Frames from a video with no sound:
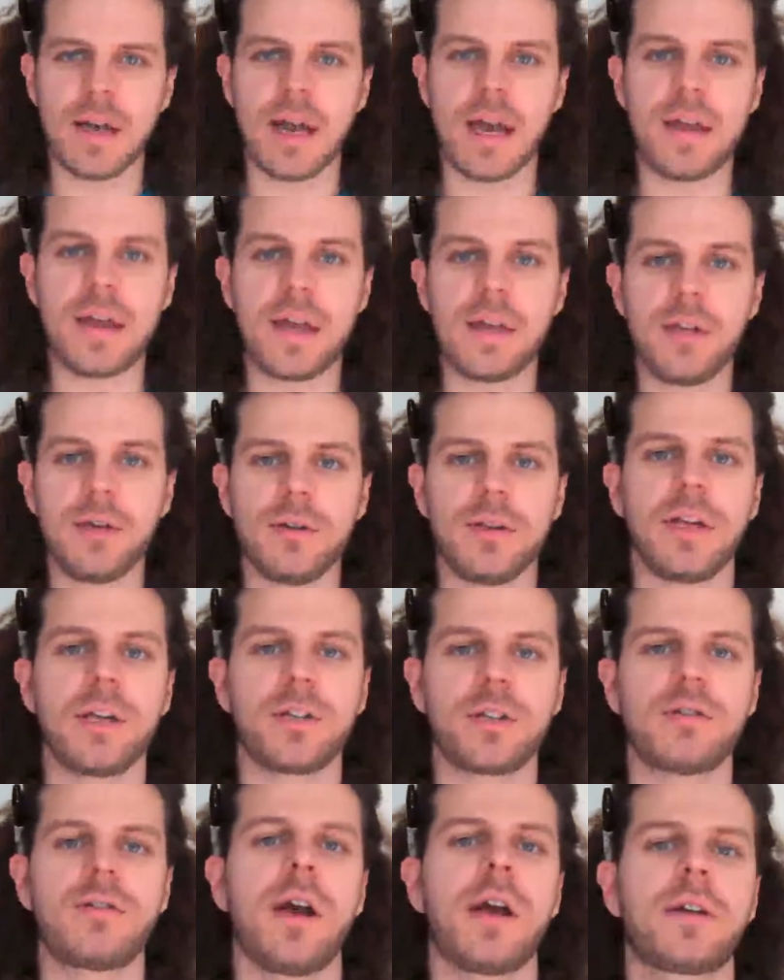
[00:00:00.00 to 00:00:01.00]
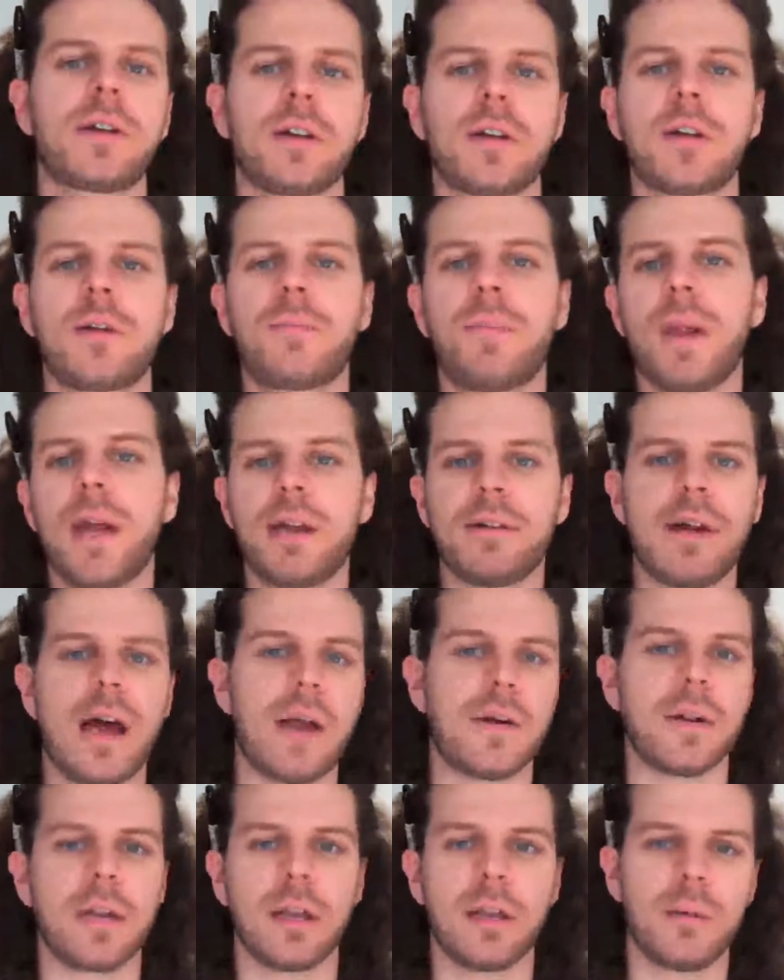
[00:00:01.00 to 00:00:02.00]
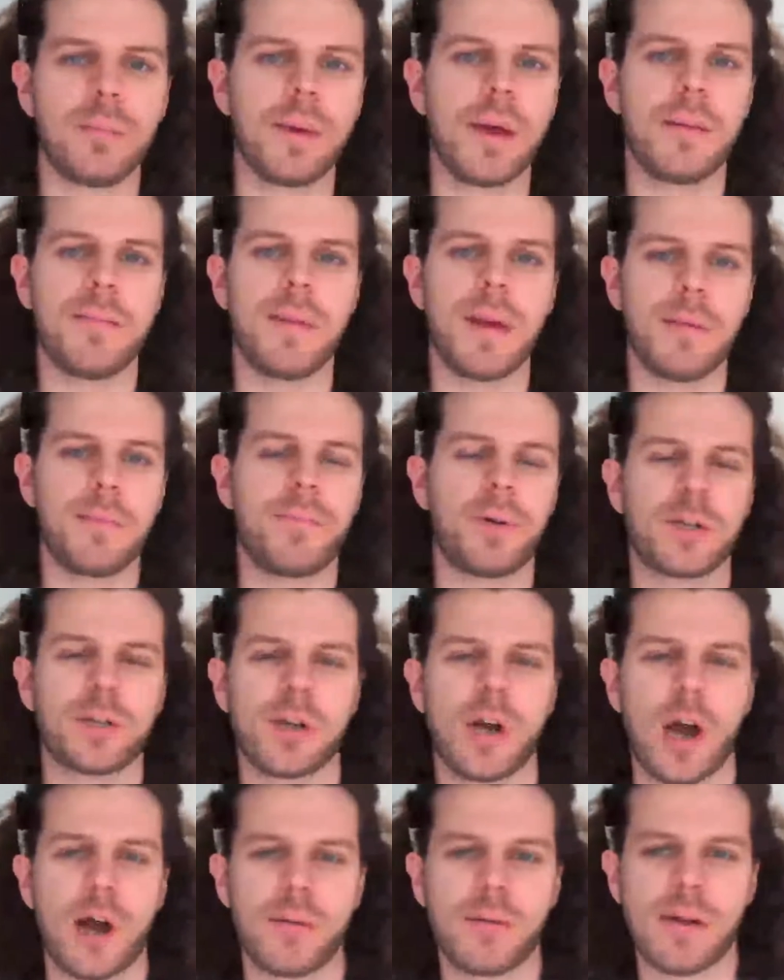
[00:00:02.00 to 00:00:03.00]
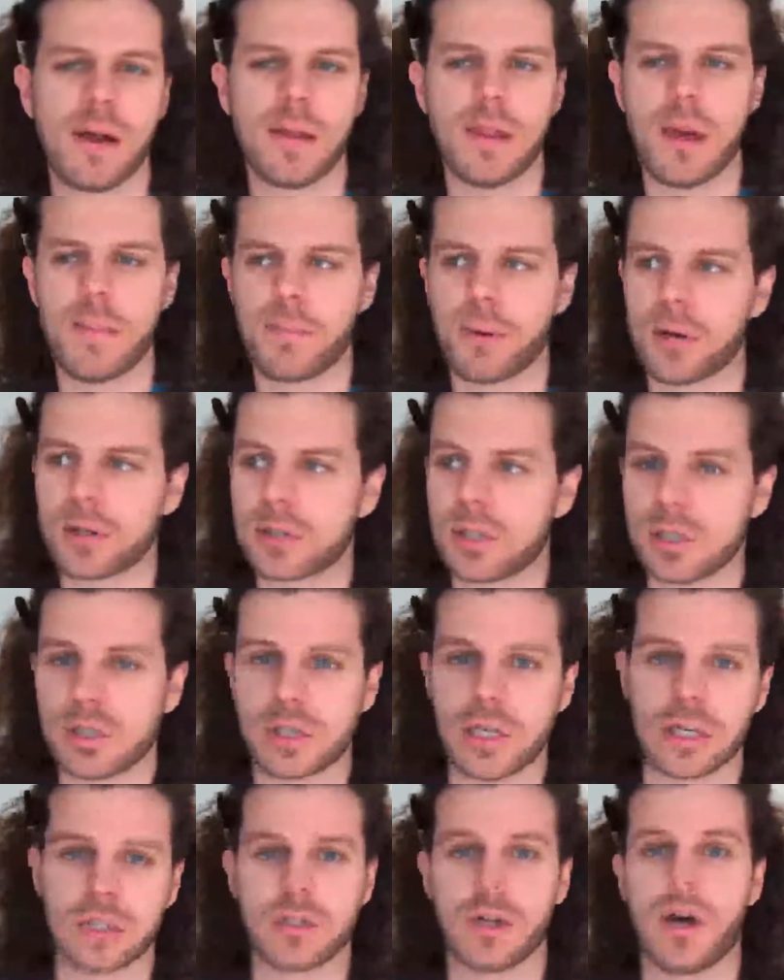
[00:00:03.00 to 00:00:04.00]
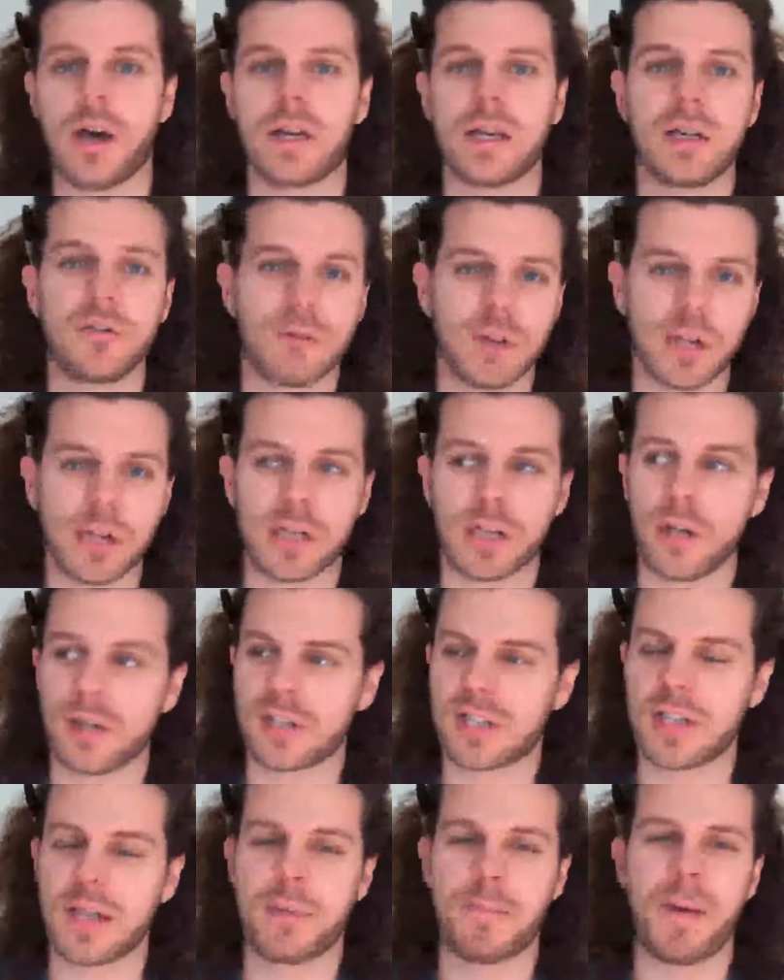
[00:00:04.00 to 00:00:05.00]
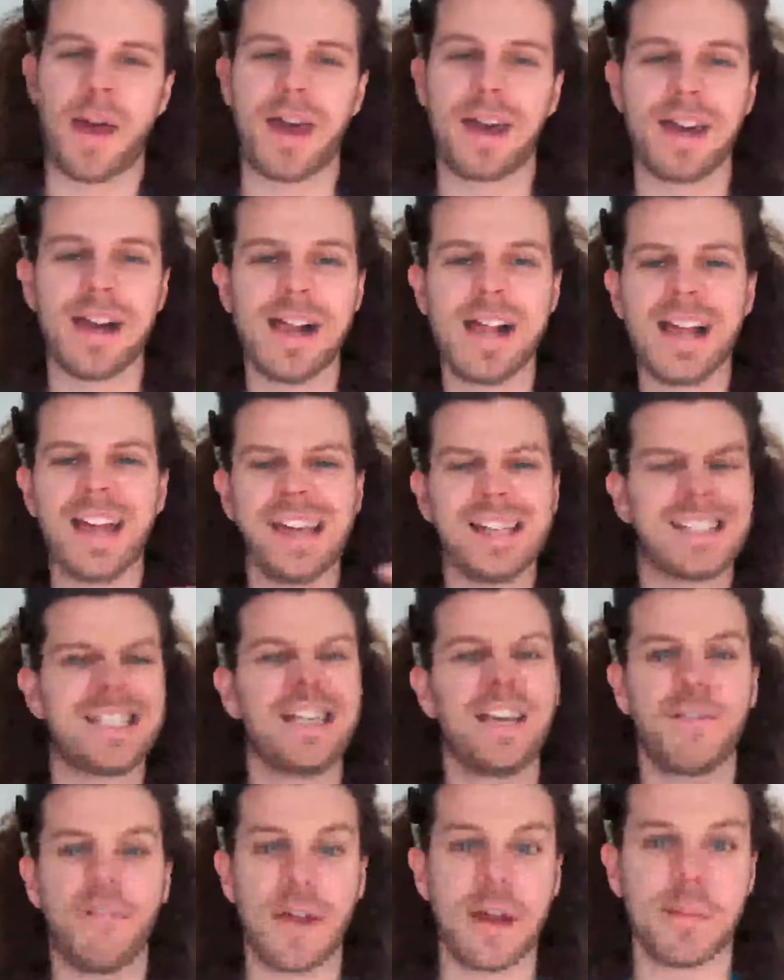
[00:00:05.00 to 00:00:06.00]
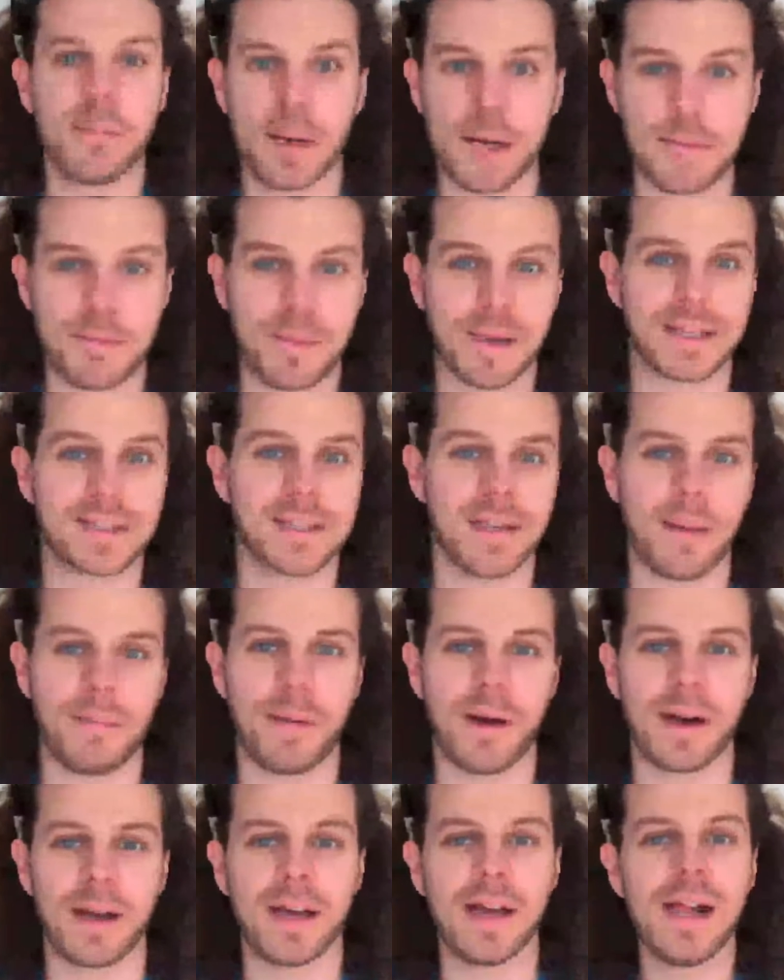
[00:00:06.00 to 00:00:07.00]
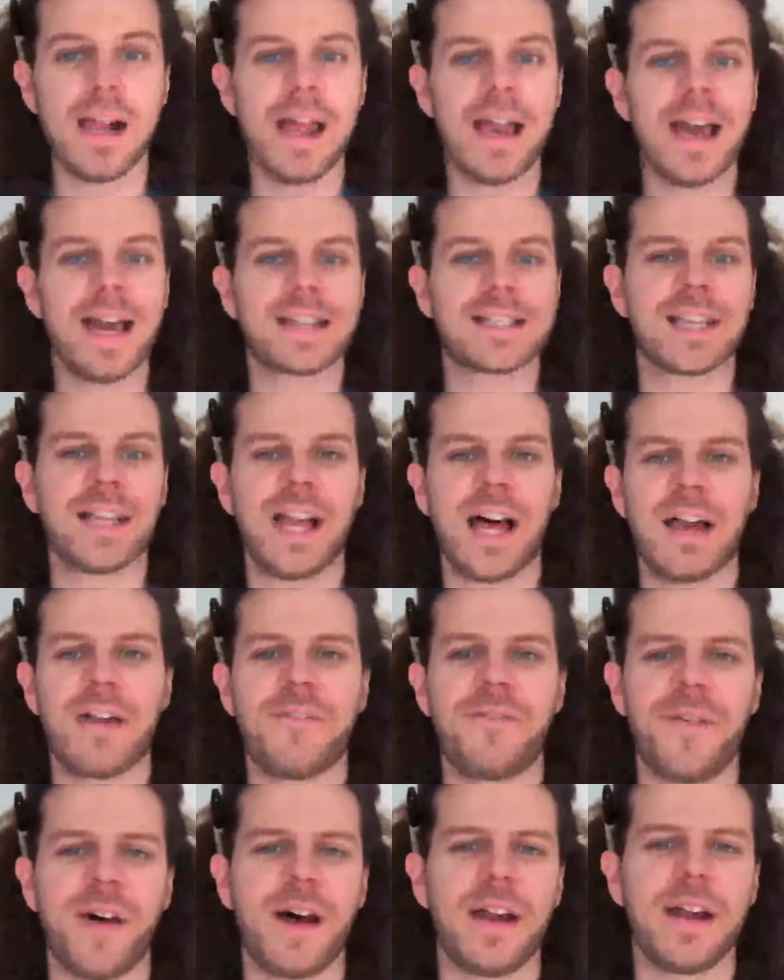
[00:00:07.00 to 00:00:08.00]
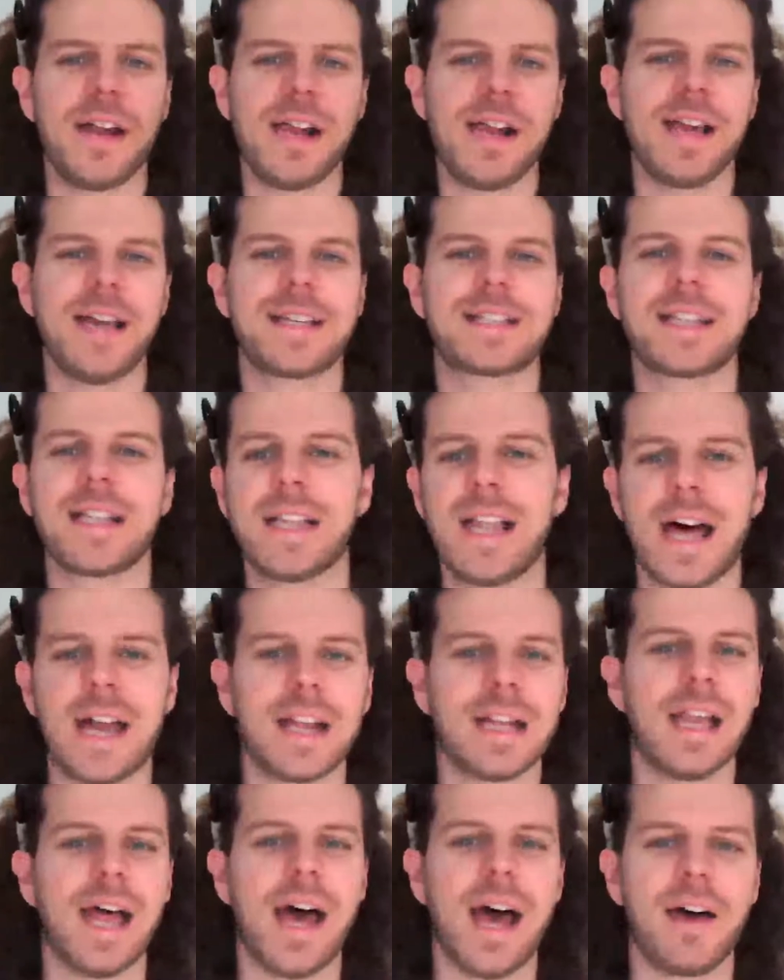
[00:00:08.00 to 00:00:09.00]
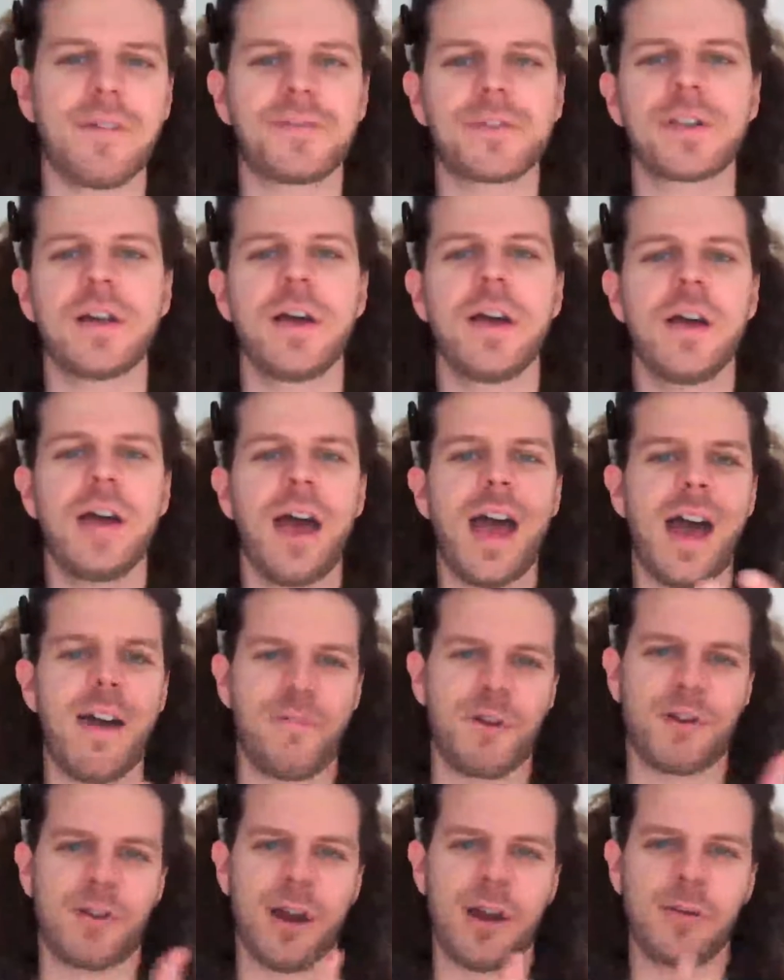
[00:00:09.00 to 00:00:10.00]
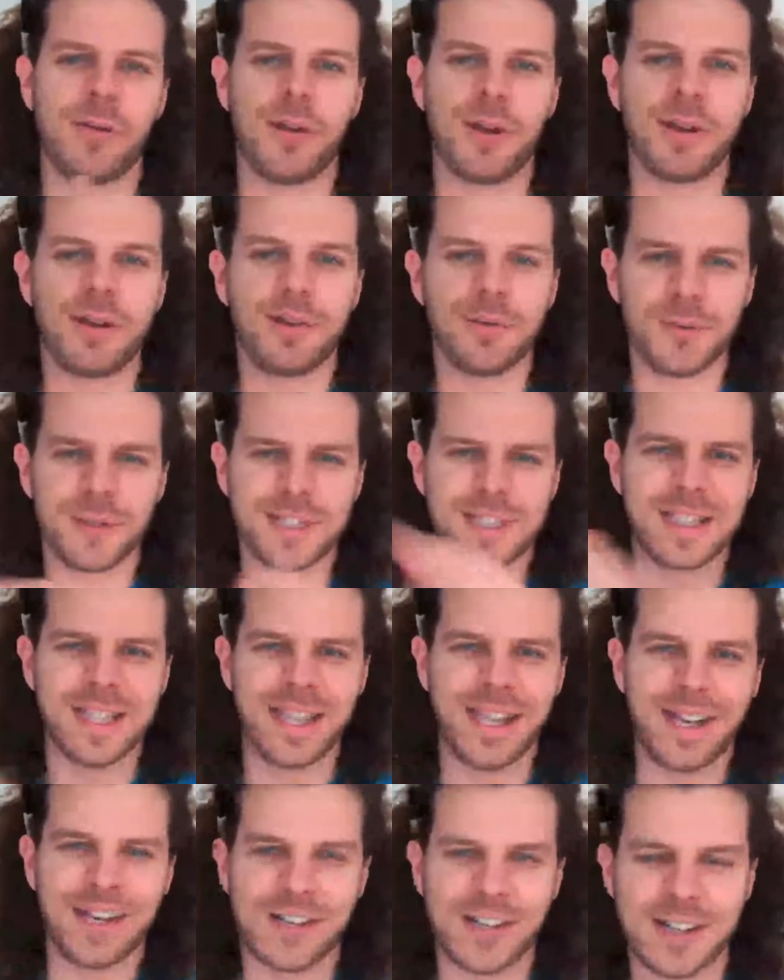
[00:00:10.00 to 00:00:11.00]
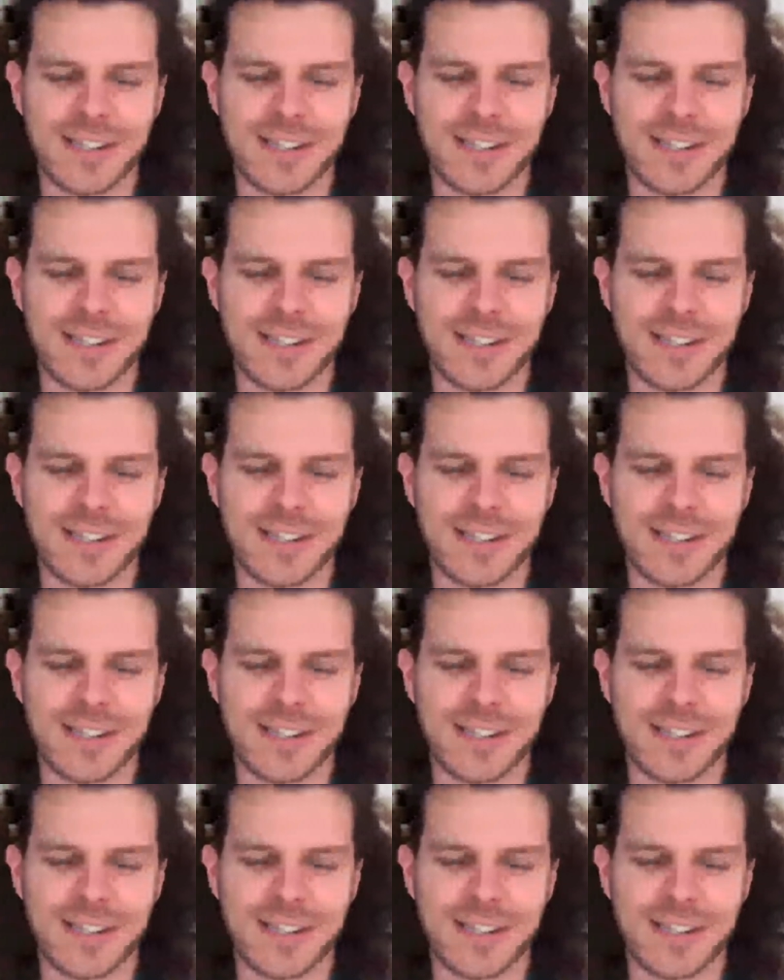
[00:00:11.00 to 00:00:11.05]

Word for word: And then you, the instructor, could play around a little bit, maybe put your arm around that person, start talking really close to that pen, and see if anybody picks up on it. It's a lot of fun. It's a lot of laughs. Have a great one. We'll see you later.